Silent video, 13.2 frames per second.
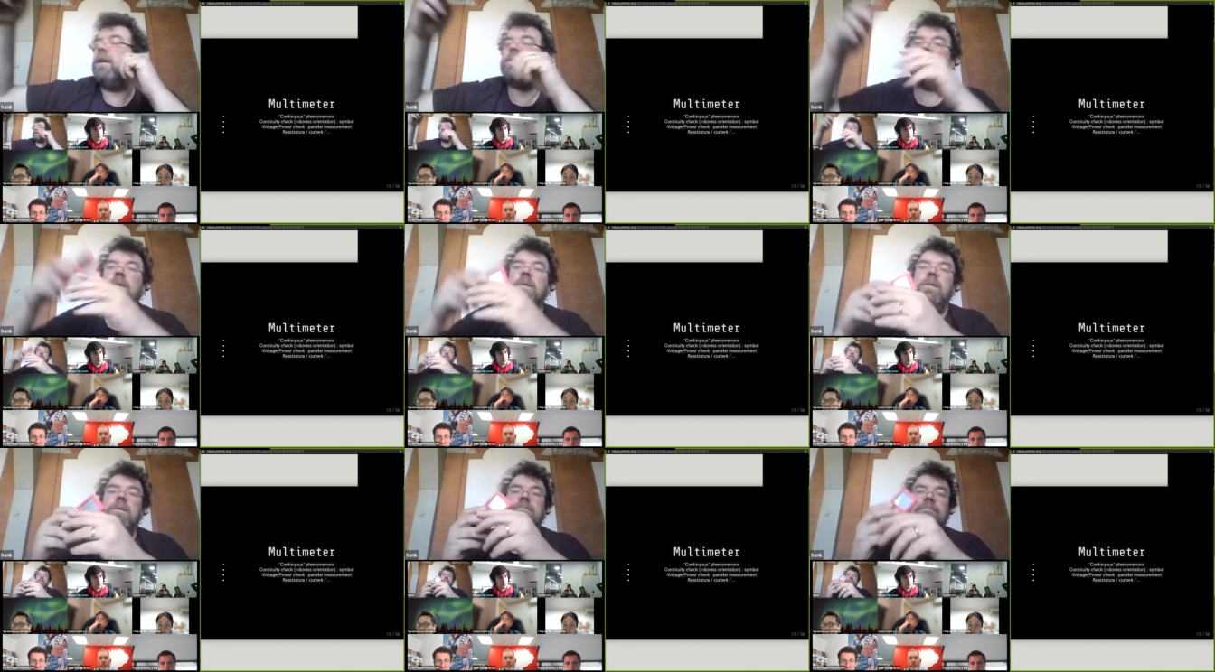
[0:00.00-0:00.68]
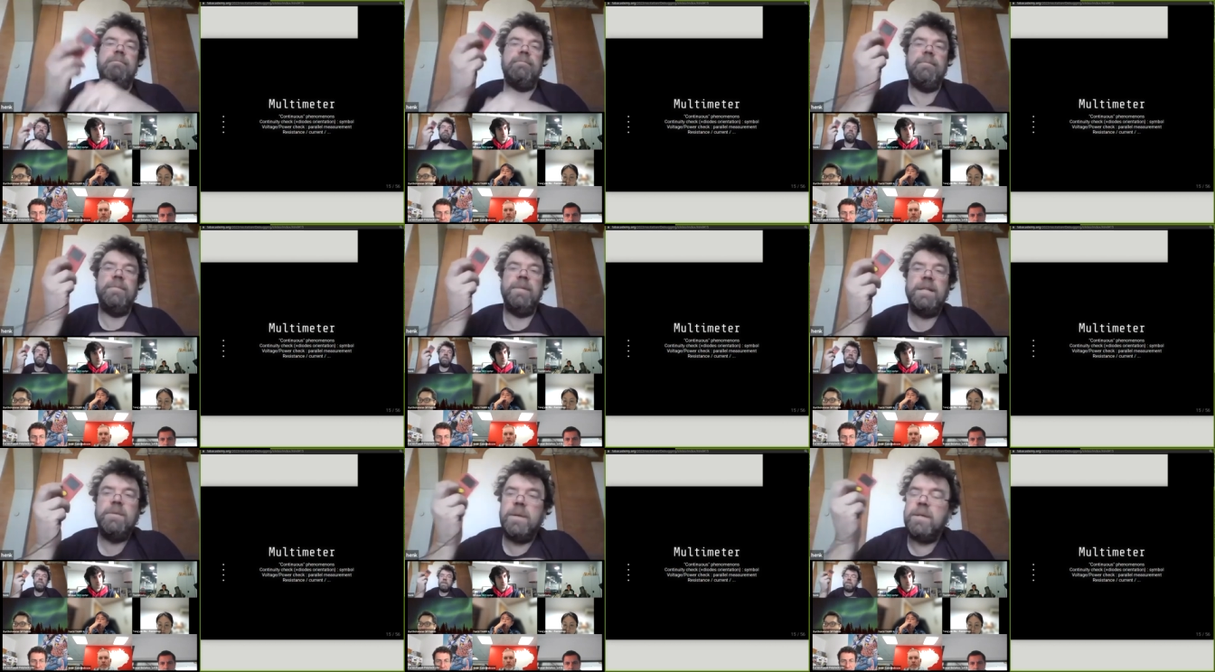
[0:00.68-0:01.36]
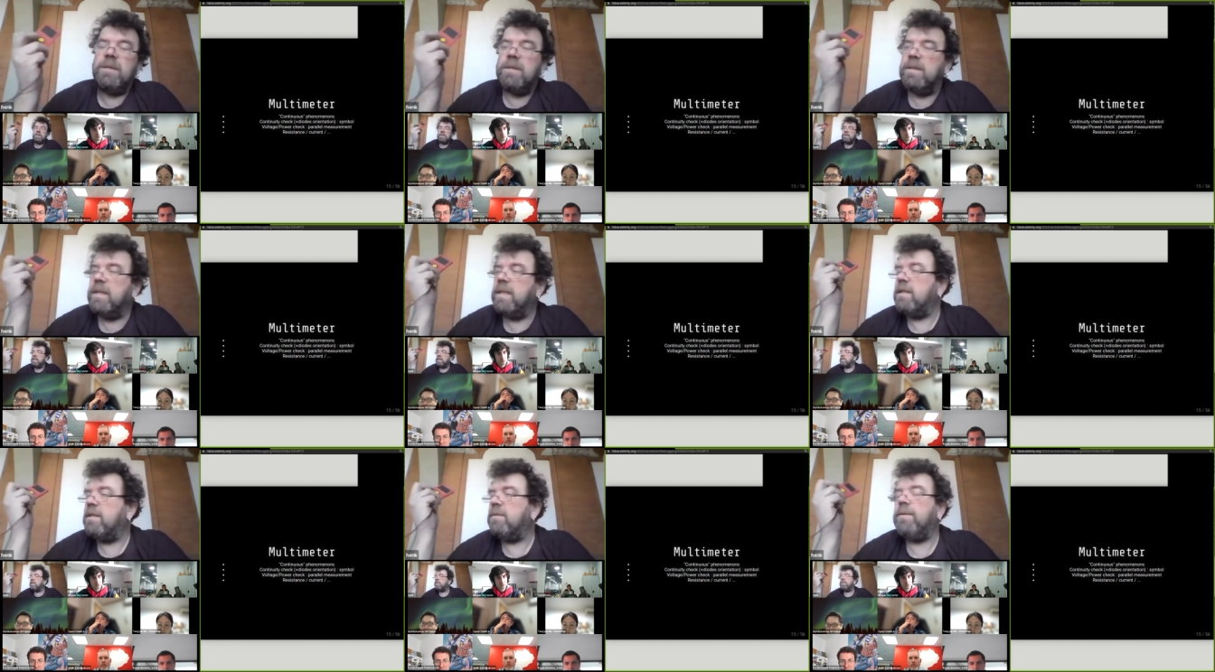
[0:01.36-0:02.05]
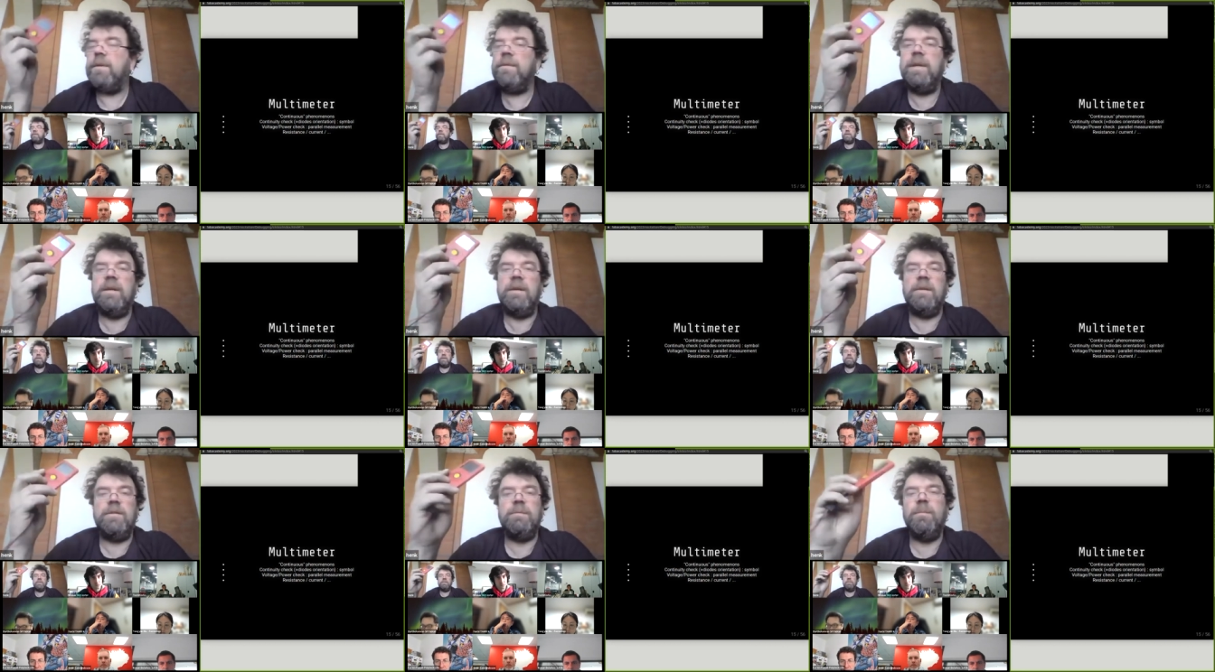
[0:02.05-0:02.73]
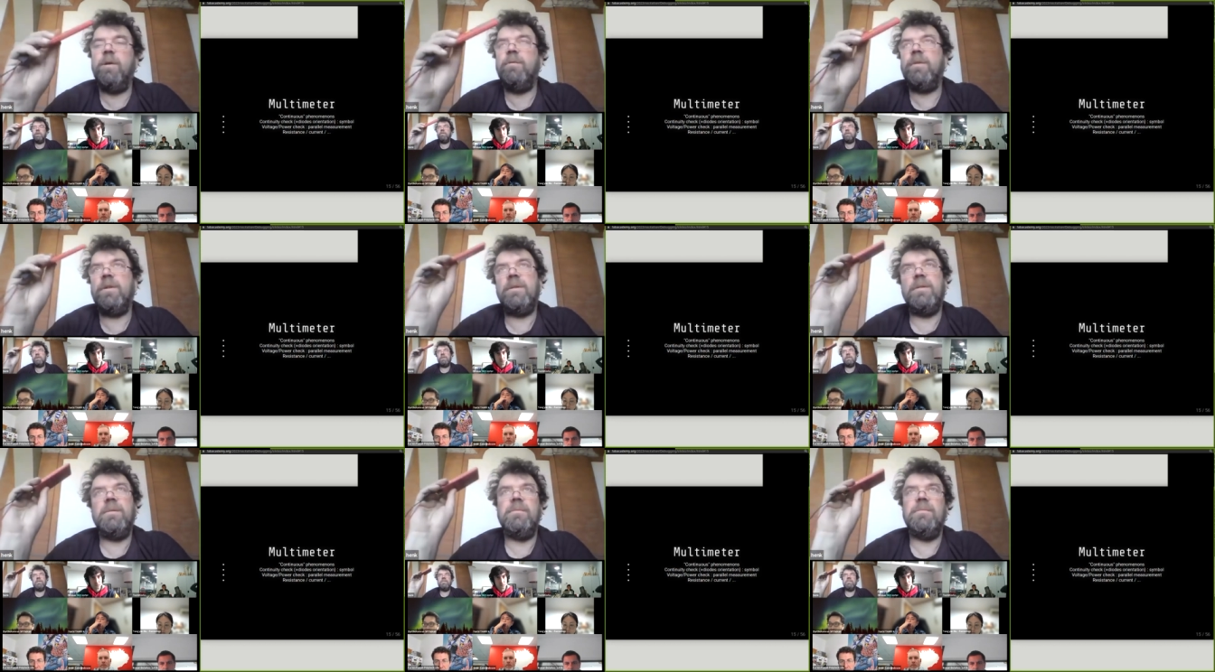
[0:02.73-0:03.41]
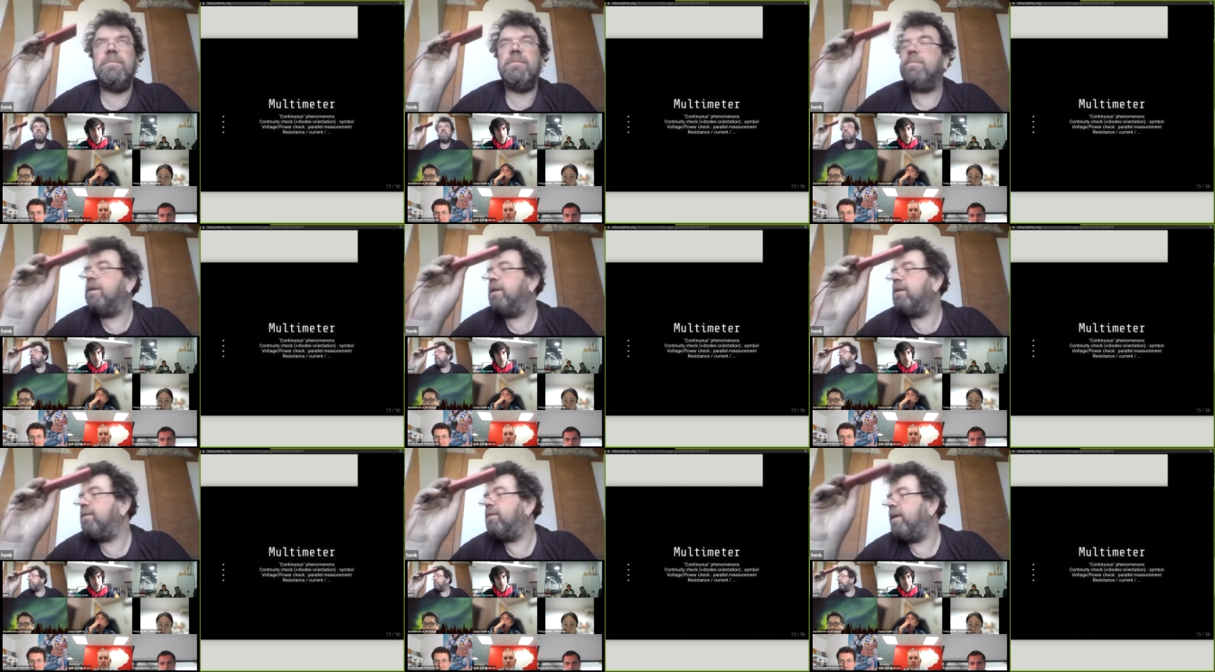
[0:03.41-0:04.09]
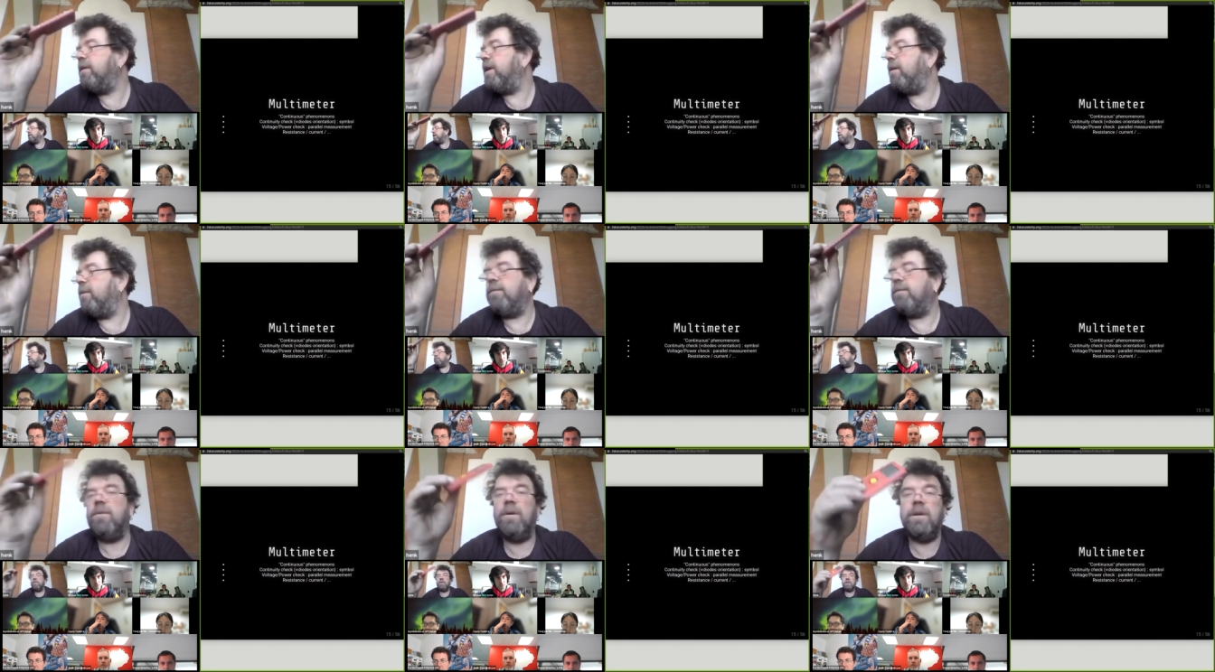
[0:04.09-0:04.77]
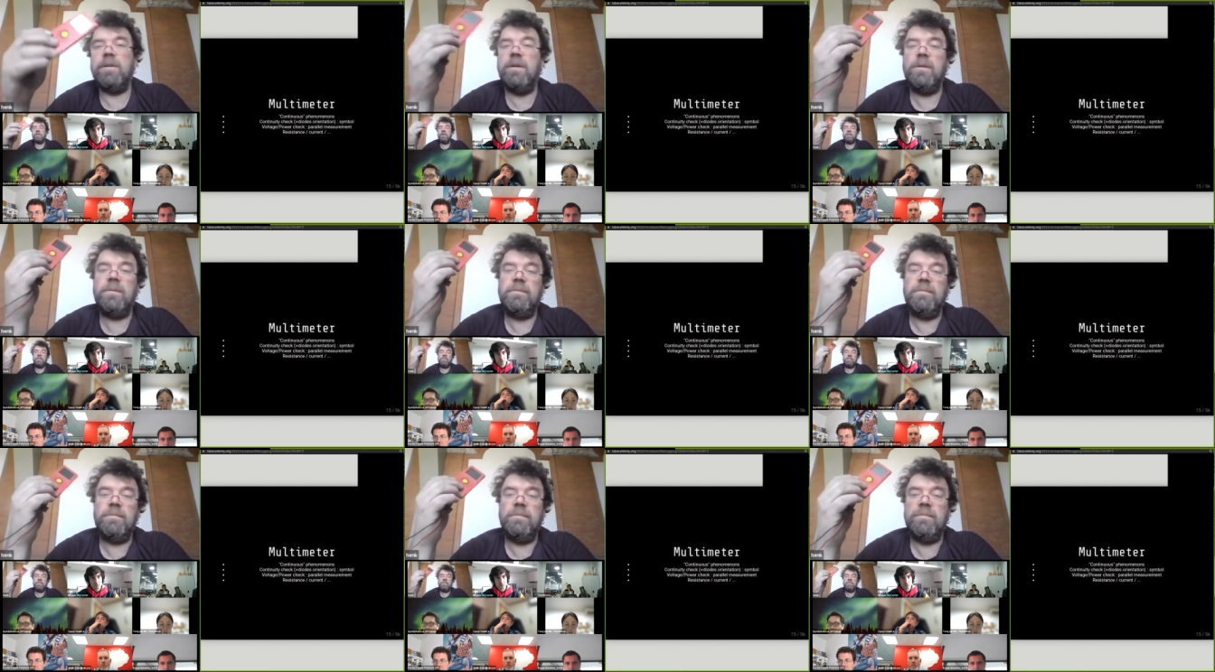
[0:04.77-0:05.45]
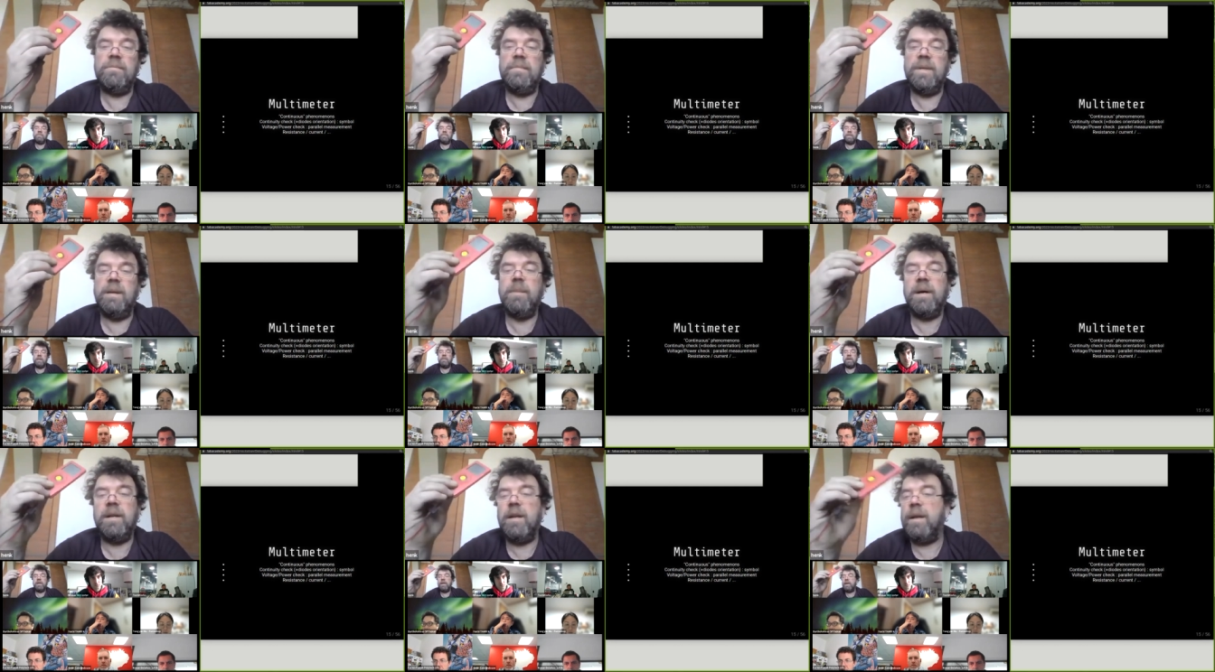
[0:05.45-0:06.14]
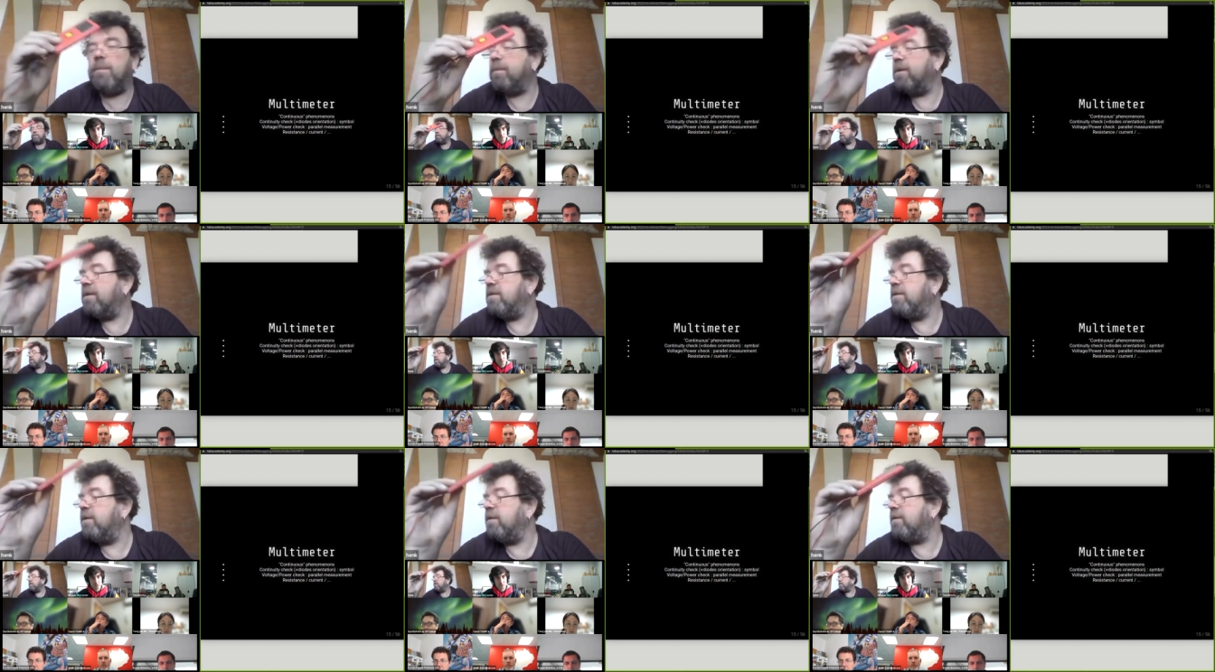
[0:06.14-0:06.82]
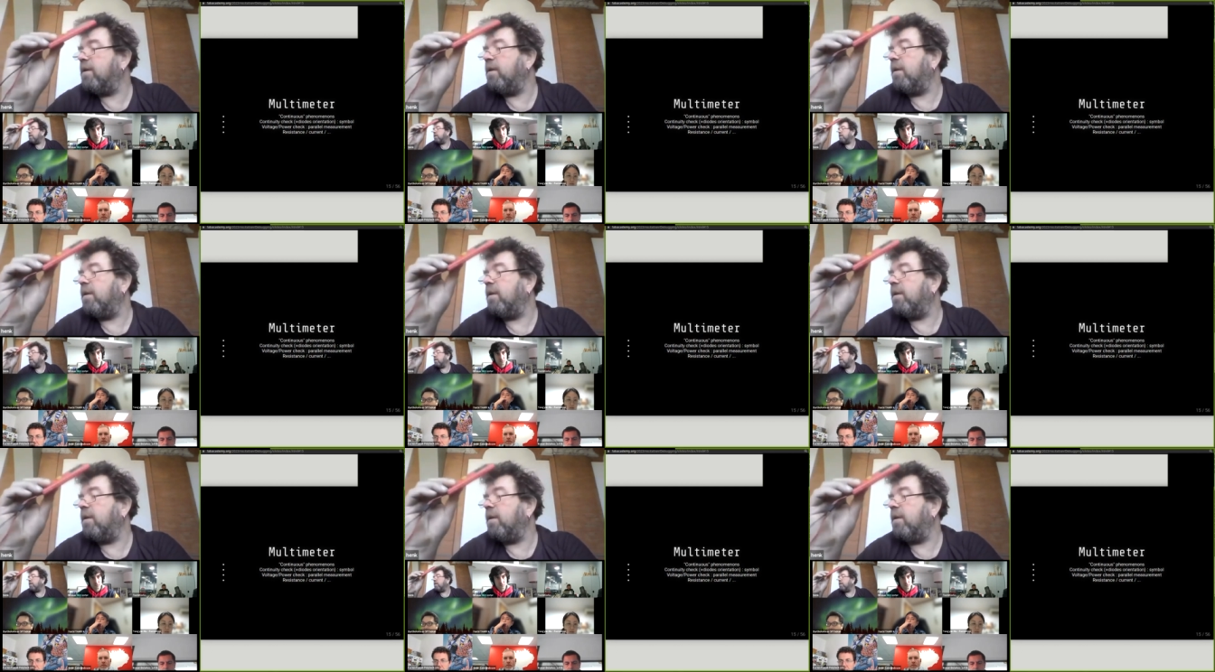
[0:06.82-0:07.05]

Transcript: So this one is a very small one, but it's very helpful. So in my lab, it's used a